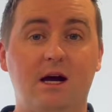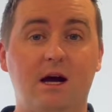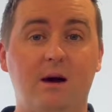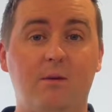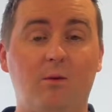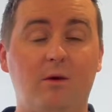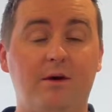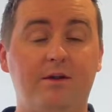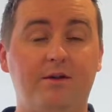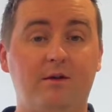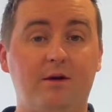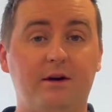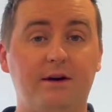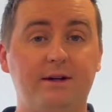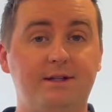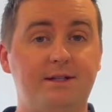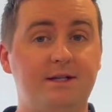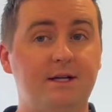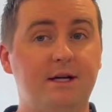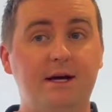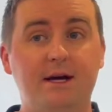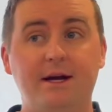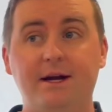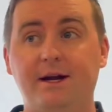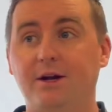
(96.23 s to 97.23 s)
Whether it's
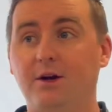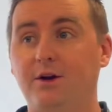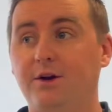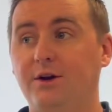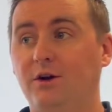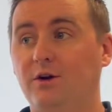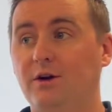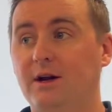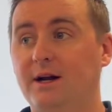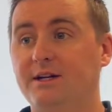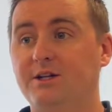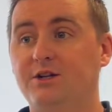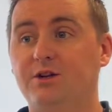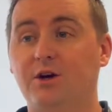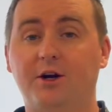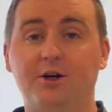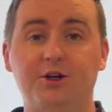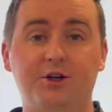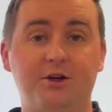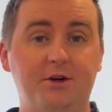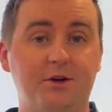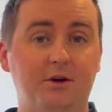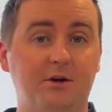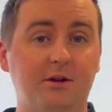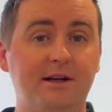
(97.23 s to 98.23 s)
you're not
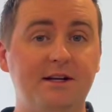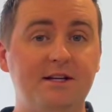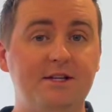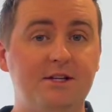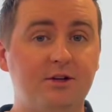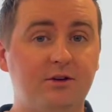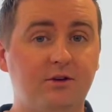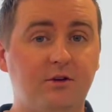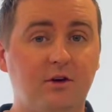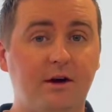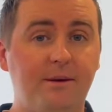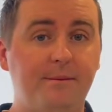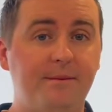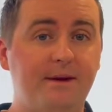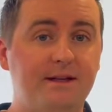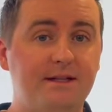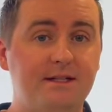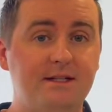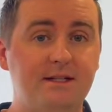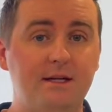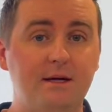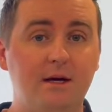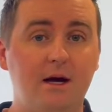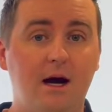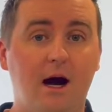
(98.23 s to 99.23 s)
structuring your lease
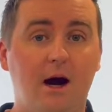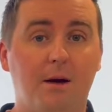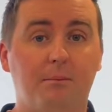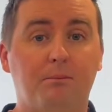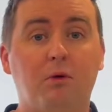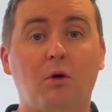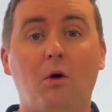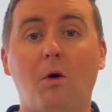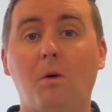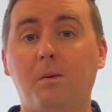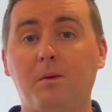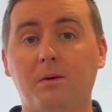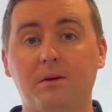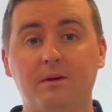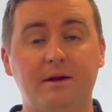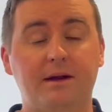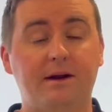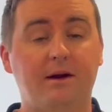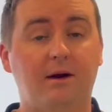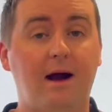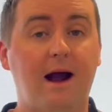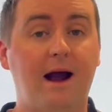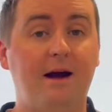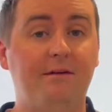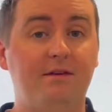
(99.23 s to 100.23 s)
agreements appropriately or
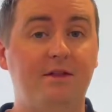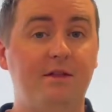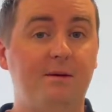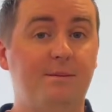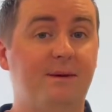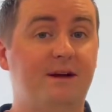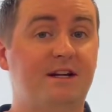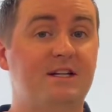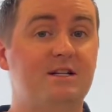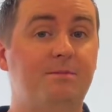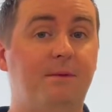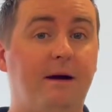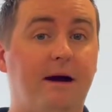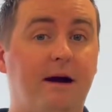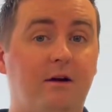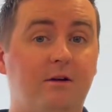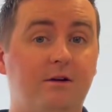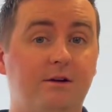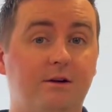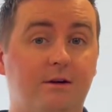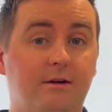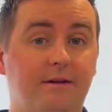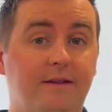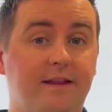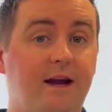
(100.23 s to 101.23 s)
having them expire
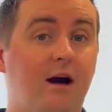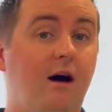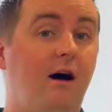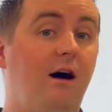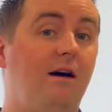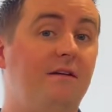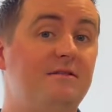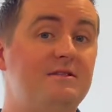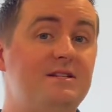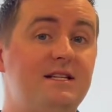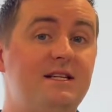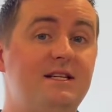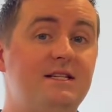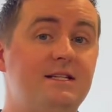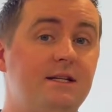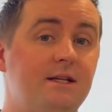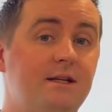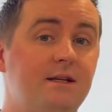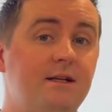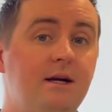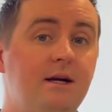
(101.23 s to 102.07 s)
during the off season,